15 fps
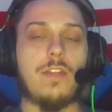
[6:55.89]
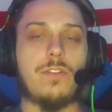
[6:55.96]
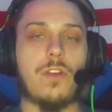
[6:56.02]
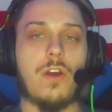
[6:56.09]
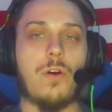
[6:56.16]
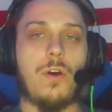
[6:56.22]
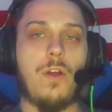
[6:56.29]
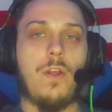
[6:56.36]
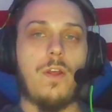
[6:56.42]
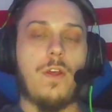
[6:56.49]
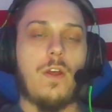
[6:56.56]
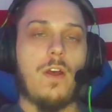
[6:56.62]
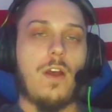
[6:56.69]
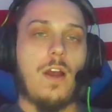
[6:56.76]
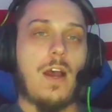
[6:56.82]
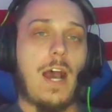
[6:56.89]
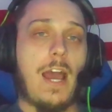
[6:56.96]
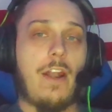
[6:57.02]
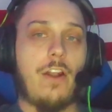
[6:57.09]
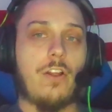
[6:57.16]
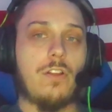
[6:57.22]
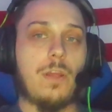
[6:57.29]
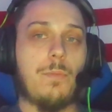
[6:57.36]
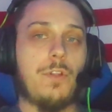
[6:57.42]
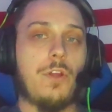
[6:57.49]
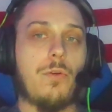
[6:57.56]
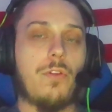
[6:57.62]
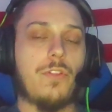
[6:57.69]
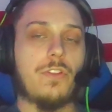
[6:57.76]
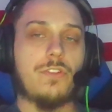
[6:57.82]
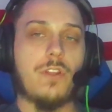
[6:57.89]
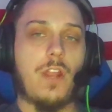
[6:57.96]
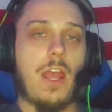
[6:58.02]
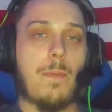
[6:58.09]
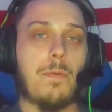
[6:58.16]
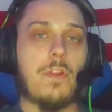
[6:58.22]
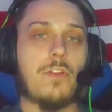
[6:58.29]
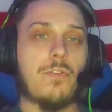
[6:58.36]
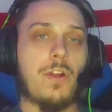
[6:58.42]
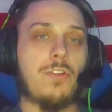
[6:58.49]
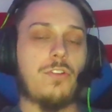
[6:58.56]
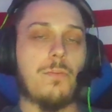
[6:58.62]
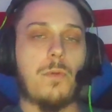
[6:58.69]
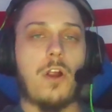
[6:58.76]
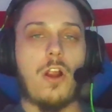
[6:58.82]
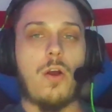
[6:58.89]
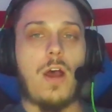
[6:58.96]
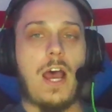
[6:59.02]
So I don't know. Let me know what you think's going to happen in the race tomorrow.